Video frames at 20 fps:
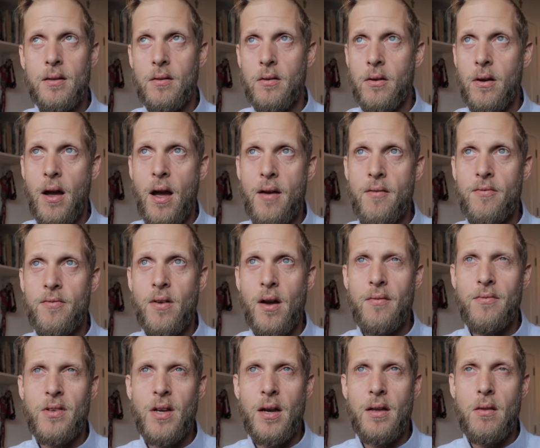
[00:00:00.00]

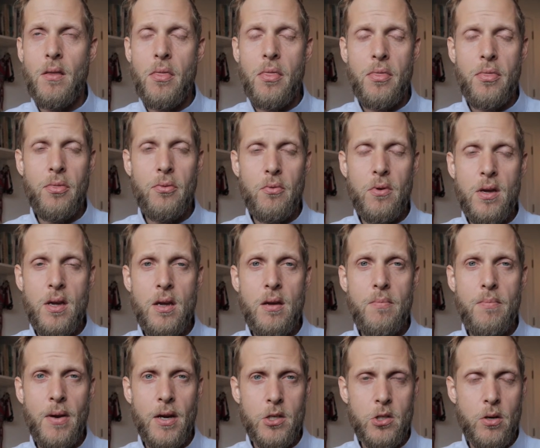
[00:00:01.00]
I've done 3
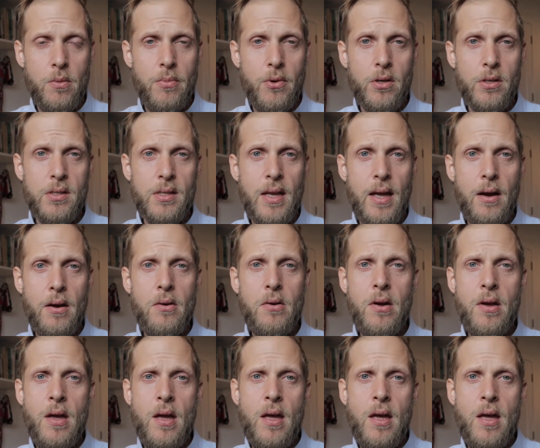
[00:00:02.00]
picture books now,